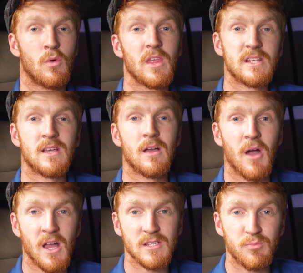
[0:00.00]
What that time
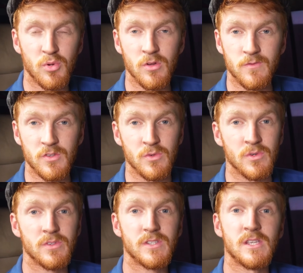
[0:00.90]
has proved to
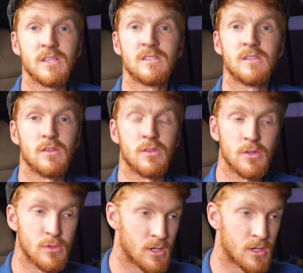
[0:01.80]
us is that the new